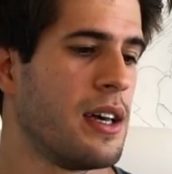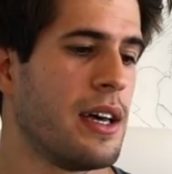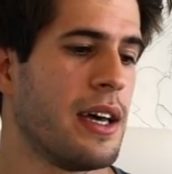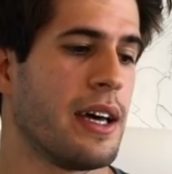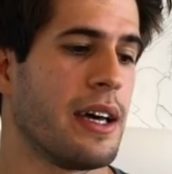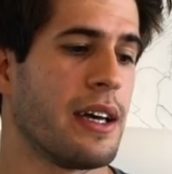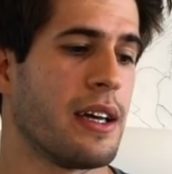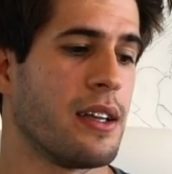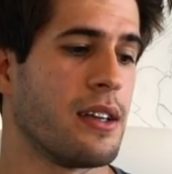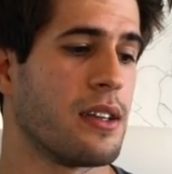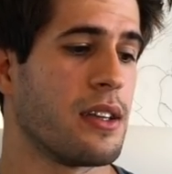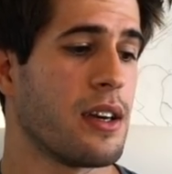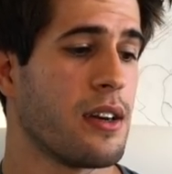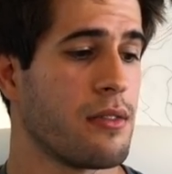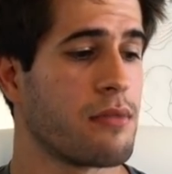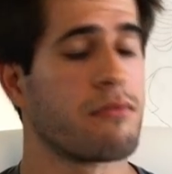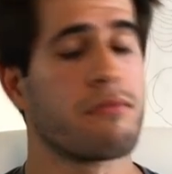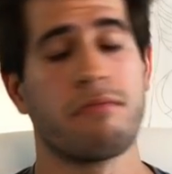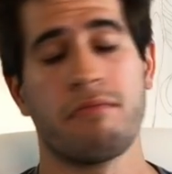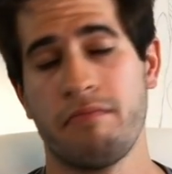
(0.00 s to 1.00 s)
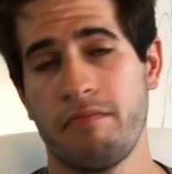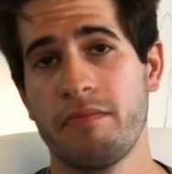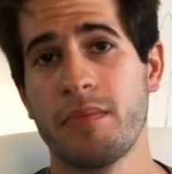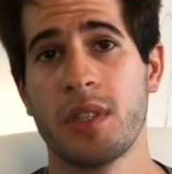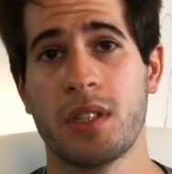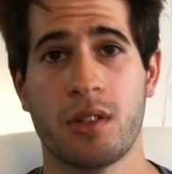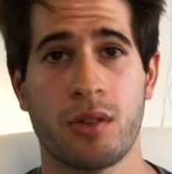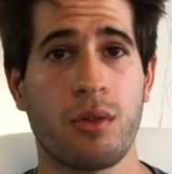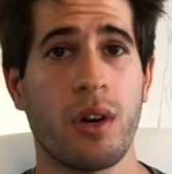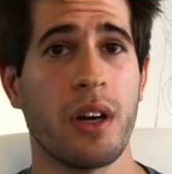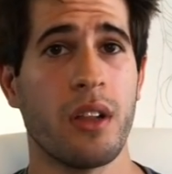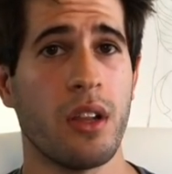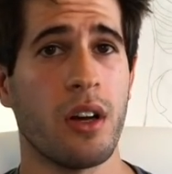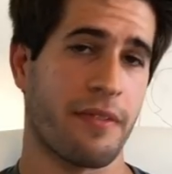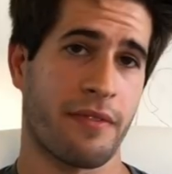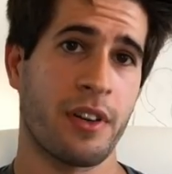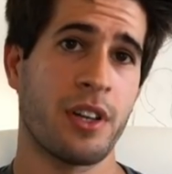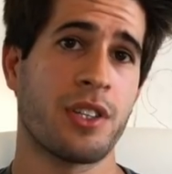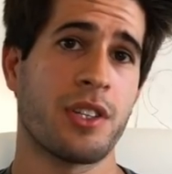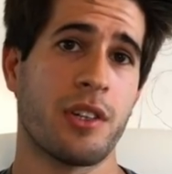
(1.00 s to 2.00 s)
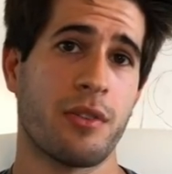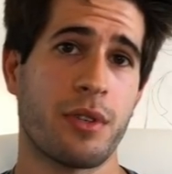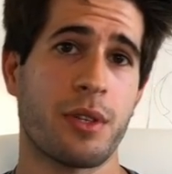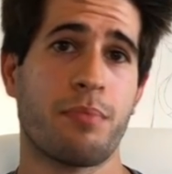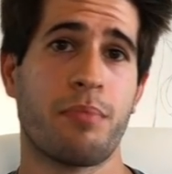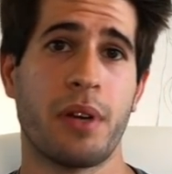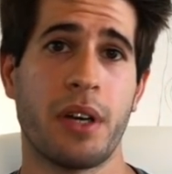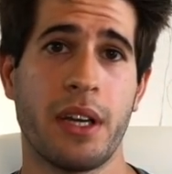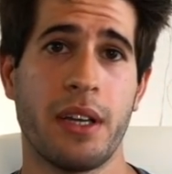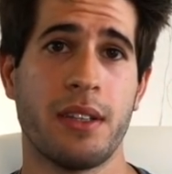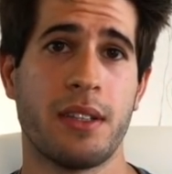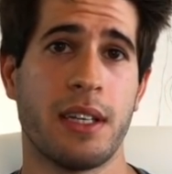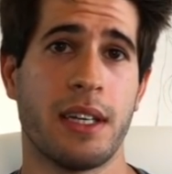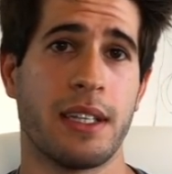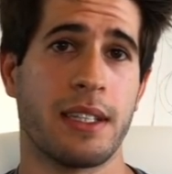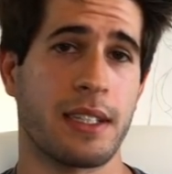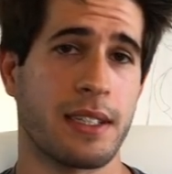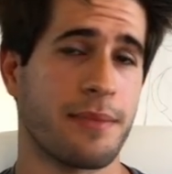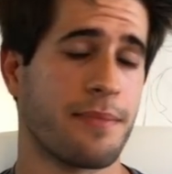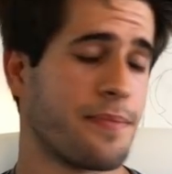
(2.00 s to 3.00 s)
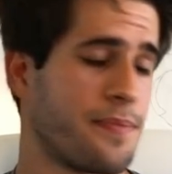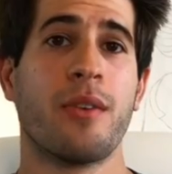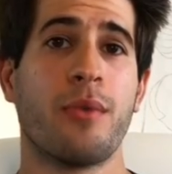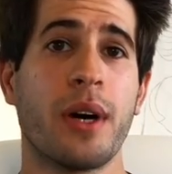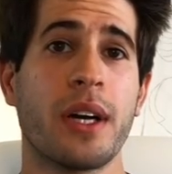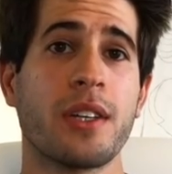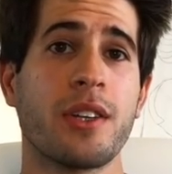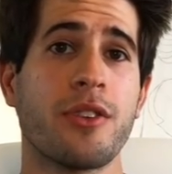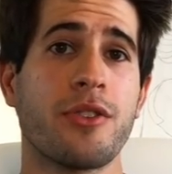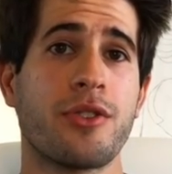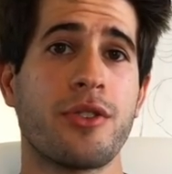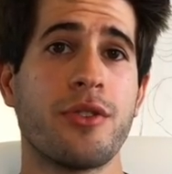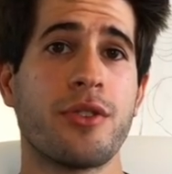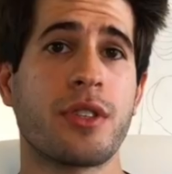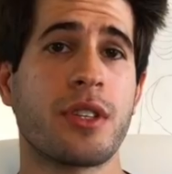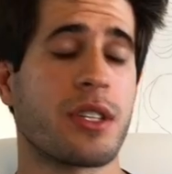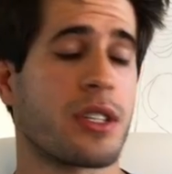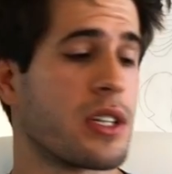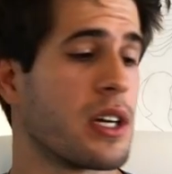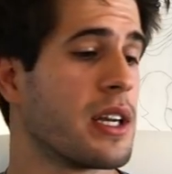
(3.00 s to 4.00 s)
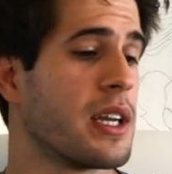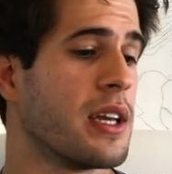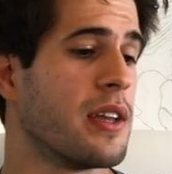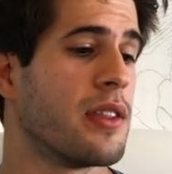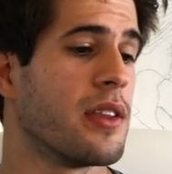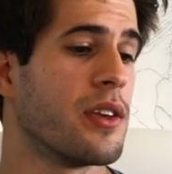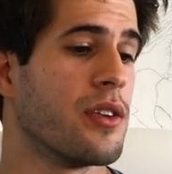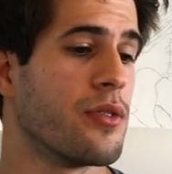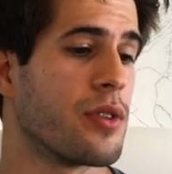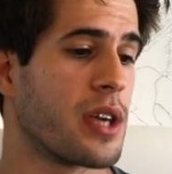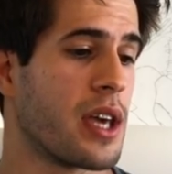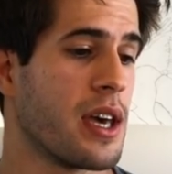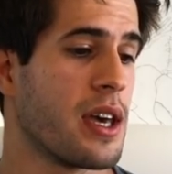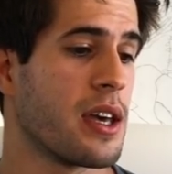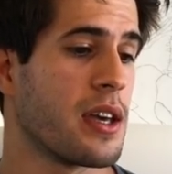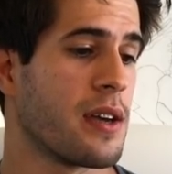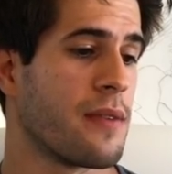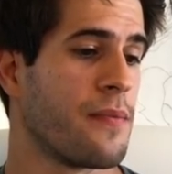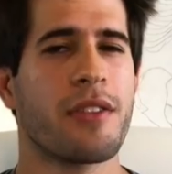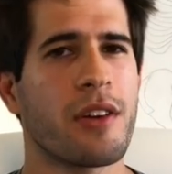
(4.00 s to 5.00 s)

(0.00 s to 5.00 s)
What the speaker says: And yeah, it's quite a lot. First year was pretty intense. Why did you choose to study in the UK?